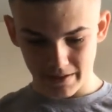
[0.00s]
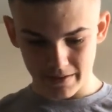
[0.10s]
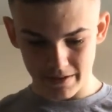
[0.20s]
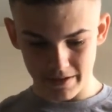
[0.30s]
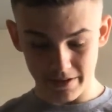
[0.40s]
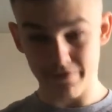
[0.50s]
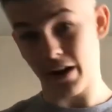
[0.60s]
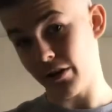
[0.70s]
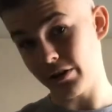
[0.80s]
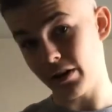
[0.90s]
is
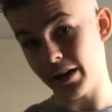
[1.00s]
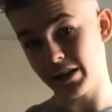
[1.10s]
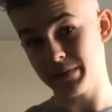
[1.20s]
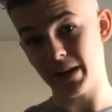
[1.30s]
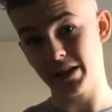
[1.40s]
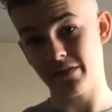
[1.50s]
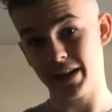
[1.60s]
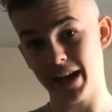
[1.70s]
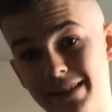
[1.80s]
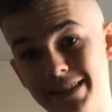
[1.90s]
very unlikely, especially if they
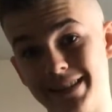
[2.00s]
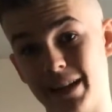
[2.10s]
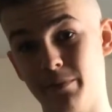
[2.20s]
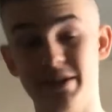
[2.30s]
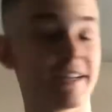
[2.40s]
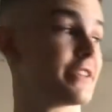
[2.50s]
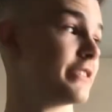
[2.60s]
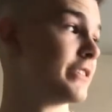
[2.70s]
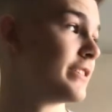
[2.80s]
get same position.